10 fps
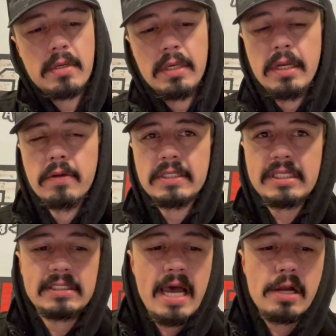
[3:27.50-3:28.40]
You know, this
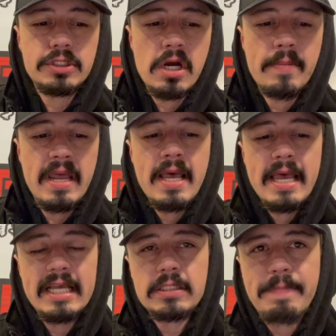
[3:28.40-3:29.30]
entire tournament,
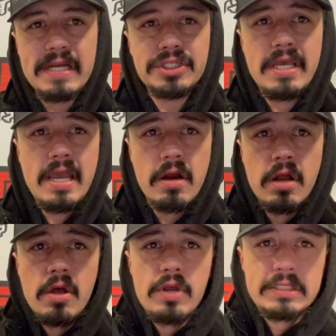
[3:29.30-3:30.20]
especially here,
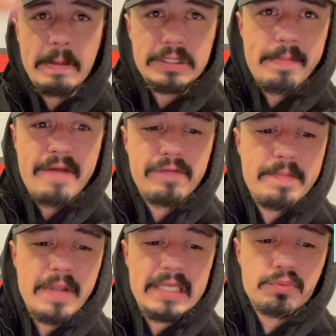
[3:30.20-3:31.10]
especially my free
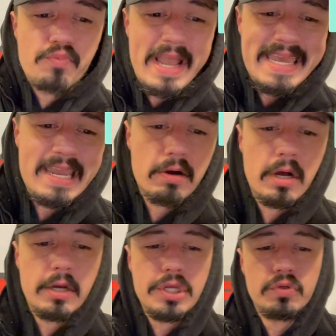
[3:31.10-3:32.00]
plays right here
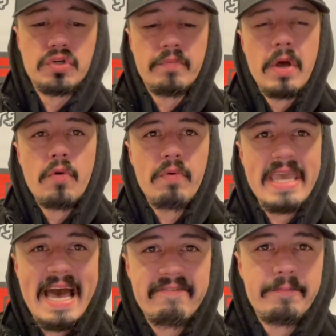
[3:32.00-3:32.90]
on YouTube, we
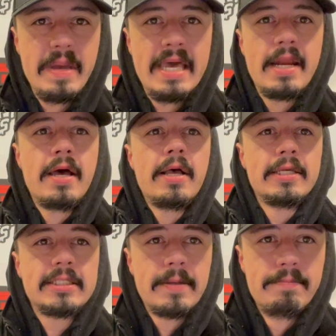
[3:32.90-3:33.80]
have been
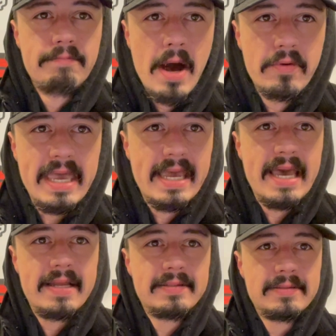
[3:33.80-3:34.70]
smoking it.